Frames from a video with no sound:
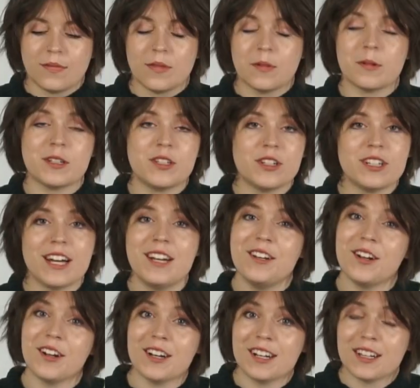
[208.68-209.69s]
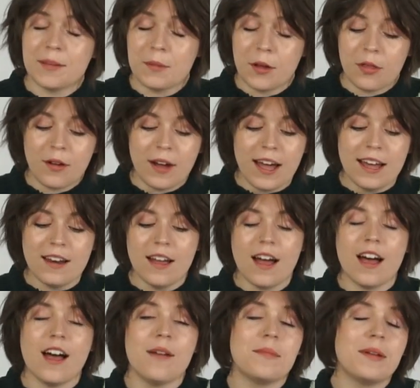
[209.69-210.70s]
Once you're done, you're gonna clip your thread,
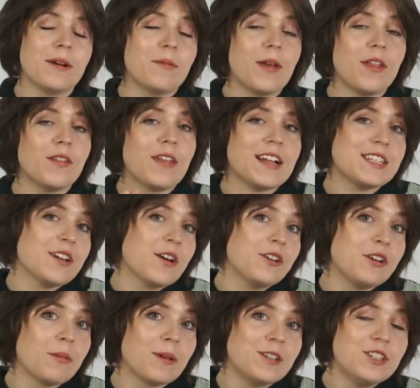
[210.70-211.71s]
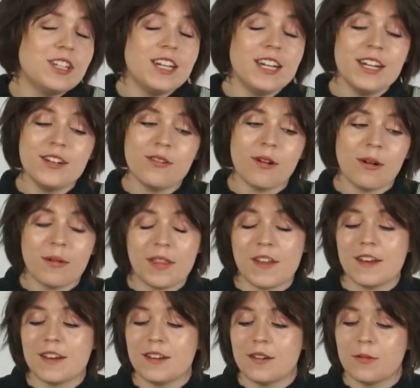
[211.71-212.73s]
whether that's on your machine or with
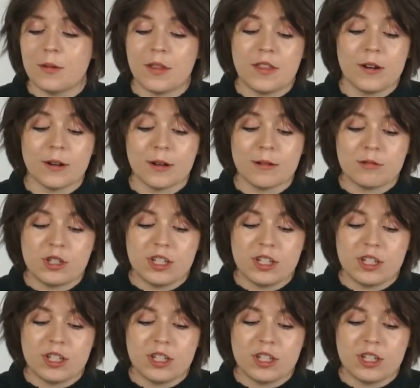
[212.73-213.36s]
your own